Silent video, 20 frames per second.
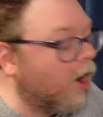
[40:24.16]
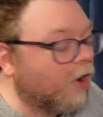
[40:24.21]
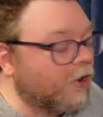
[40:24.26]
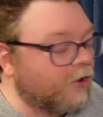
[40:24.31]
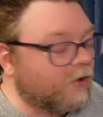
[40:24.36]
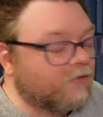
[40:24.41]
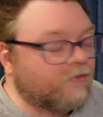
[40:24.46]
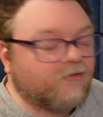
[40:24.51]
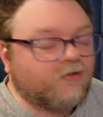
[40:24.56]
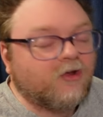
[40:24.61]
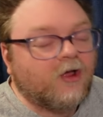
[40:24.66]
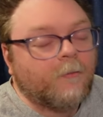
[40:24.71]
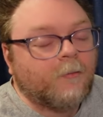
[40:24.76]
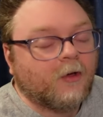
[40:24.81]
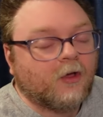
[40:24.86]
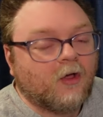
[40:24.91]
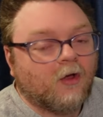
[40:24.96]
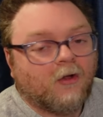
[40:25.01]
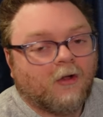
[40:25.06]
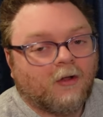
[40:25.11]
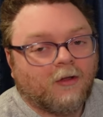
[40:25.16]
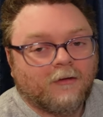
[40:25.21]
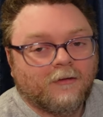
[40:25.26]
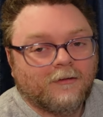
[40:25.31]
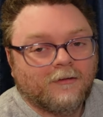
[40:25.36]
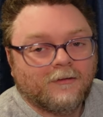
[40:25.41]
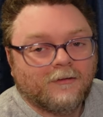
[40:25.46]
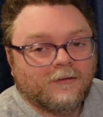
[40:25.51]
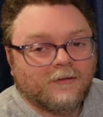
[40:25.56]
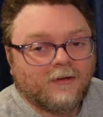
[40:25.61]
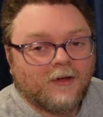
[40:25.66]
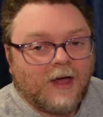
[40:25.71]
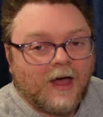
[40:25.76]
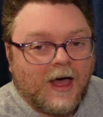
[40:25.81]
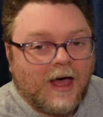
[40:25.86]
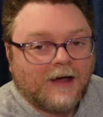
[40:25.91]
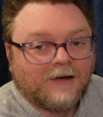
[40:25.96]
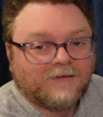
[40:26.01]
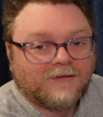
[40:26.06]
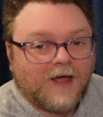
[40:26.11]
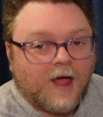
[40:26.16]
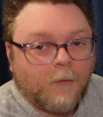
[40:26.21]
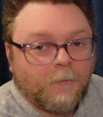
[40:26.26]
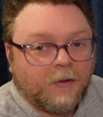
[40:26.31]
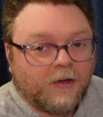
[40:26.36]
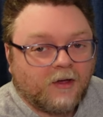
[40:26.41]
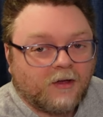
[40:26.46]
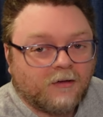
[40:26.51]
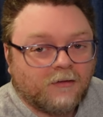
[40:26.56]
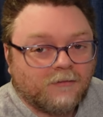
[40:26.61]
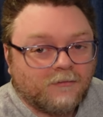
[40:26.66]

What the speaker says: all your typical Hot Topic.